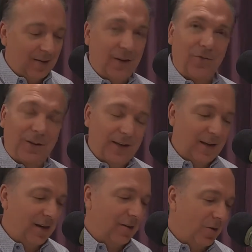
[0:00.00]

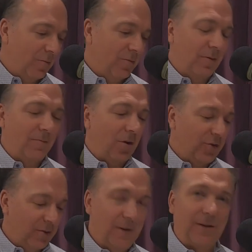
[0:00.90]
literally a global
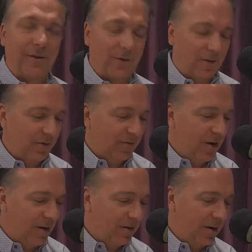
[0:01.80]
multi-billion-dollar
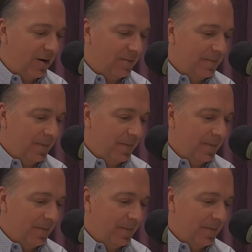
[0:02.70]
phenomenon.